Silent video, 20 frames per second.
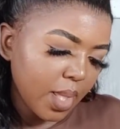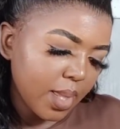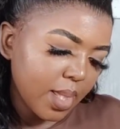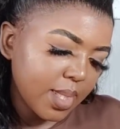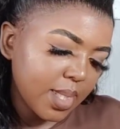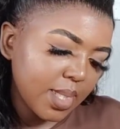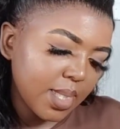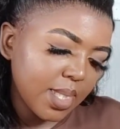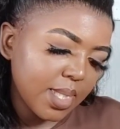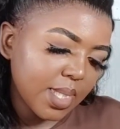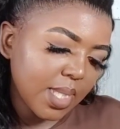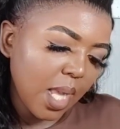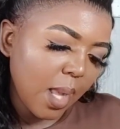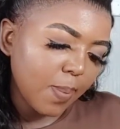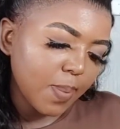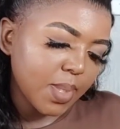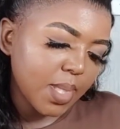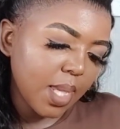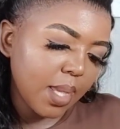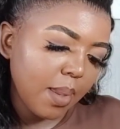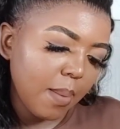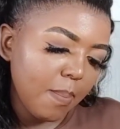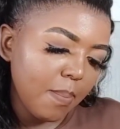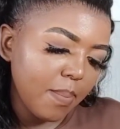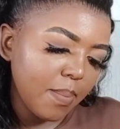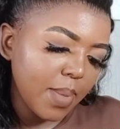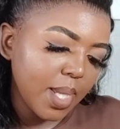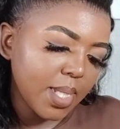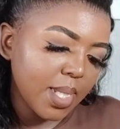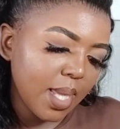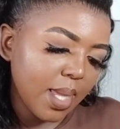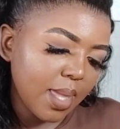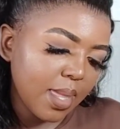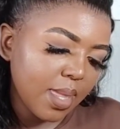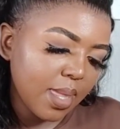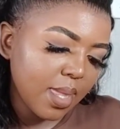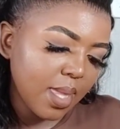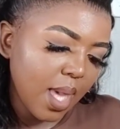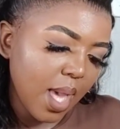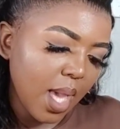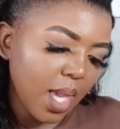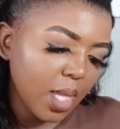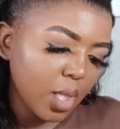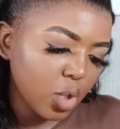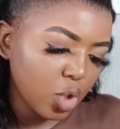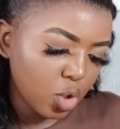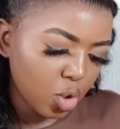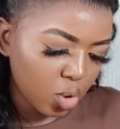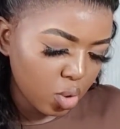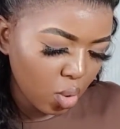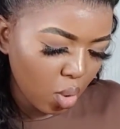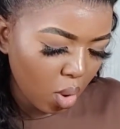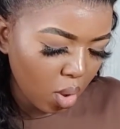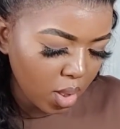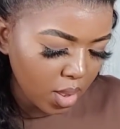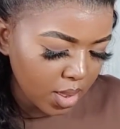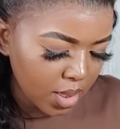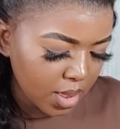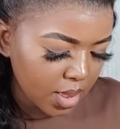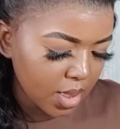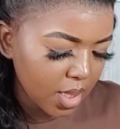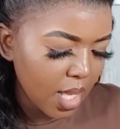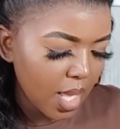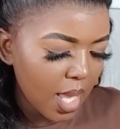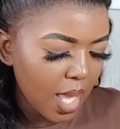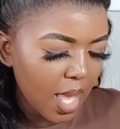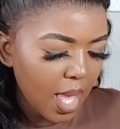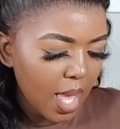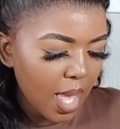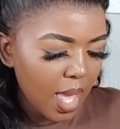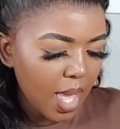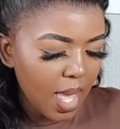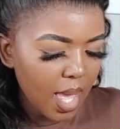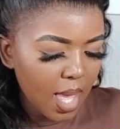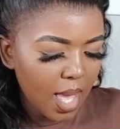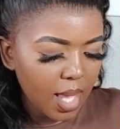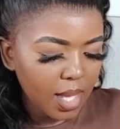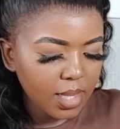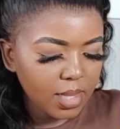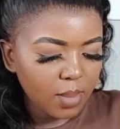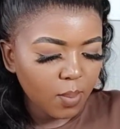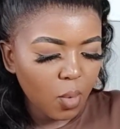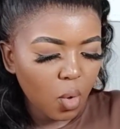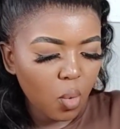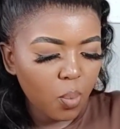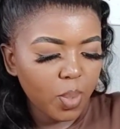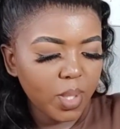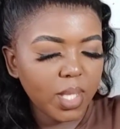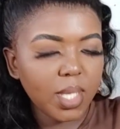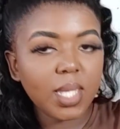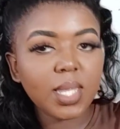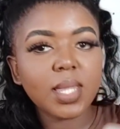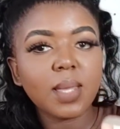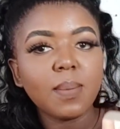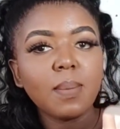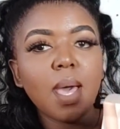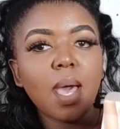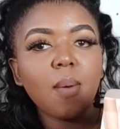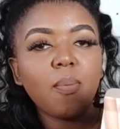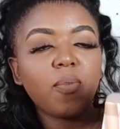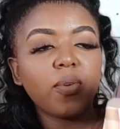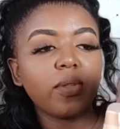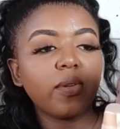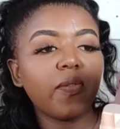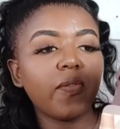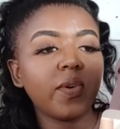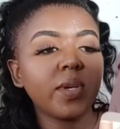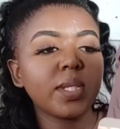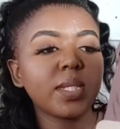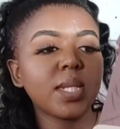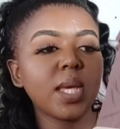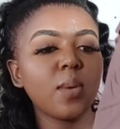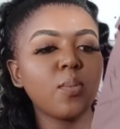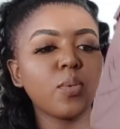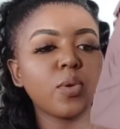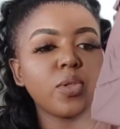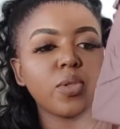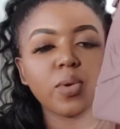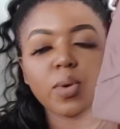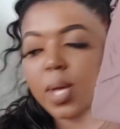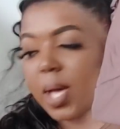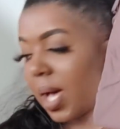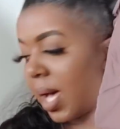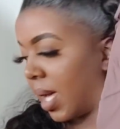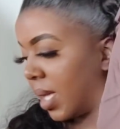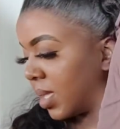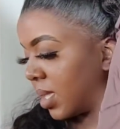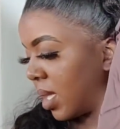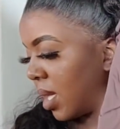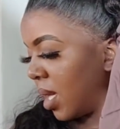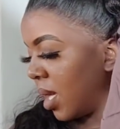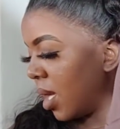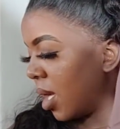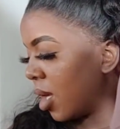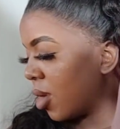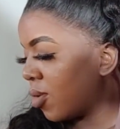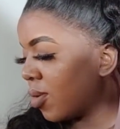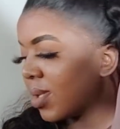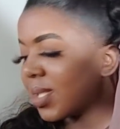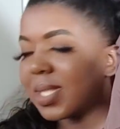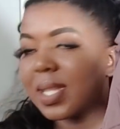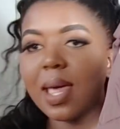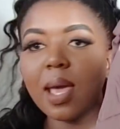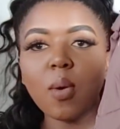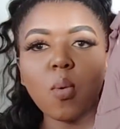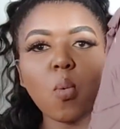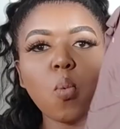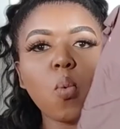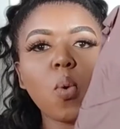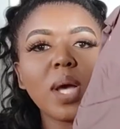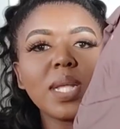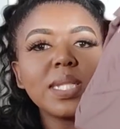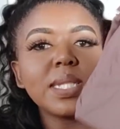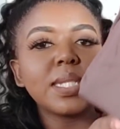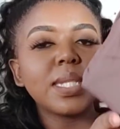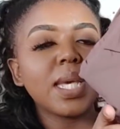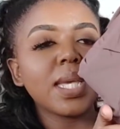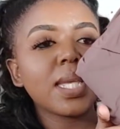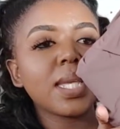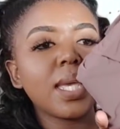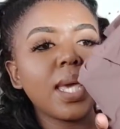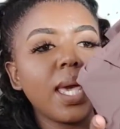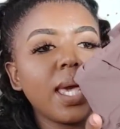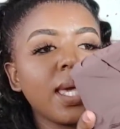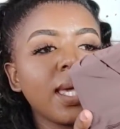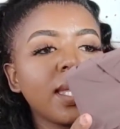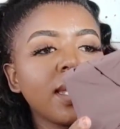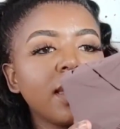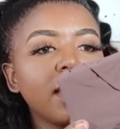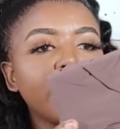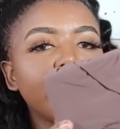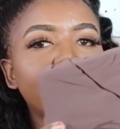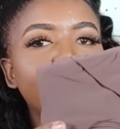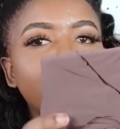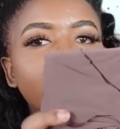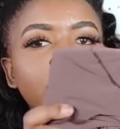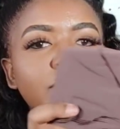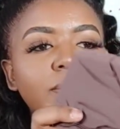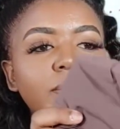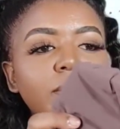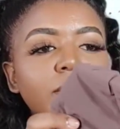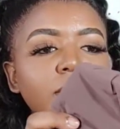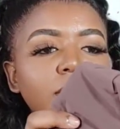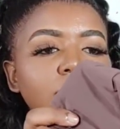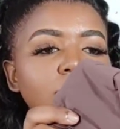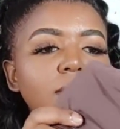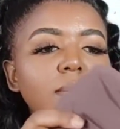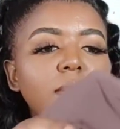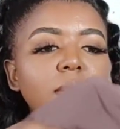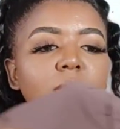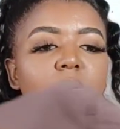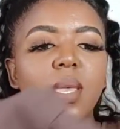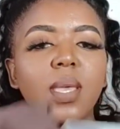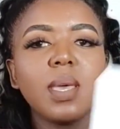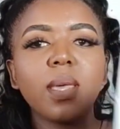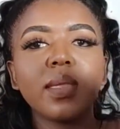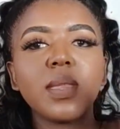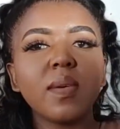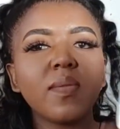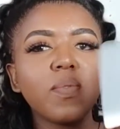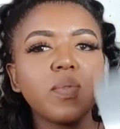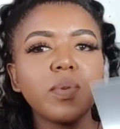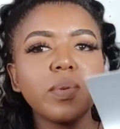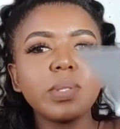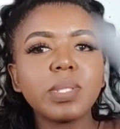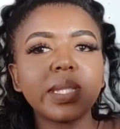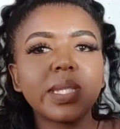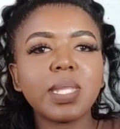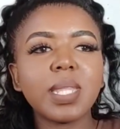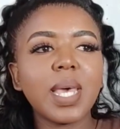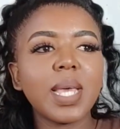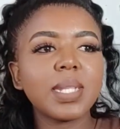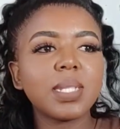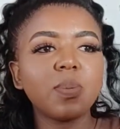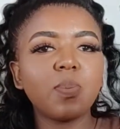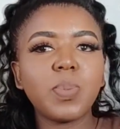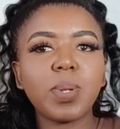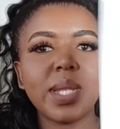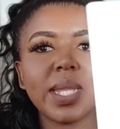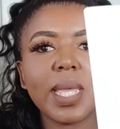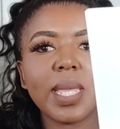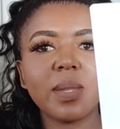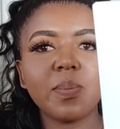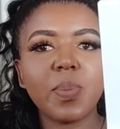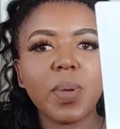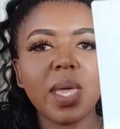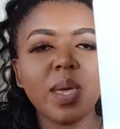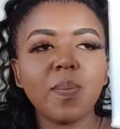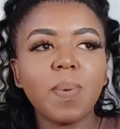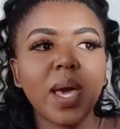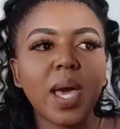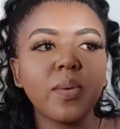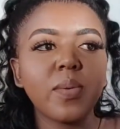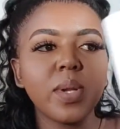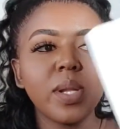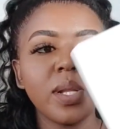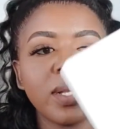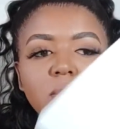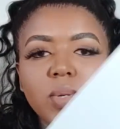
this is the sculpting mid thigh shorts and I'm opening them up for the first time with you guys. It looks like once again they've used that plain paper. I really